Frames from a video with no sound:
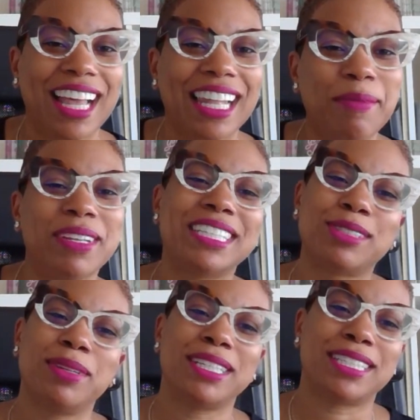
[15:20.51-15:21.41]
Let me
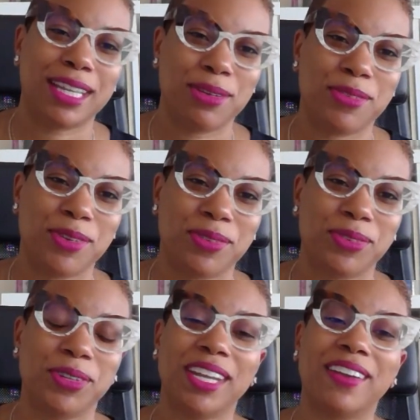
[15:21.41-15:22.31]
just be single for a
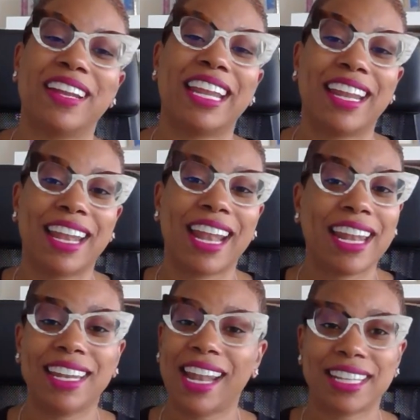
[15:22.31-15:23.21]
full year. And I
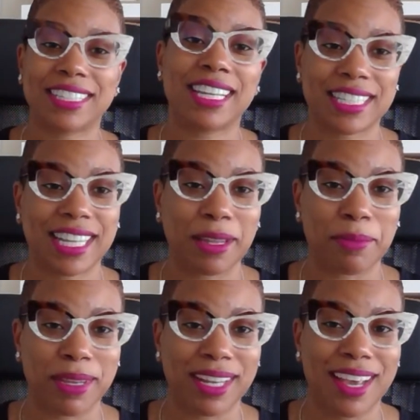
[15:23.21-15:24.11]
did not say
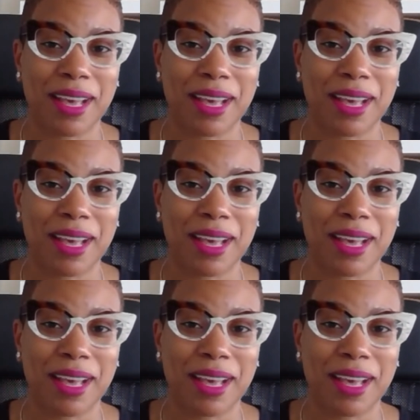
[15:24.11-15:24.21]
celibate.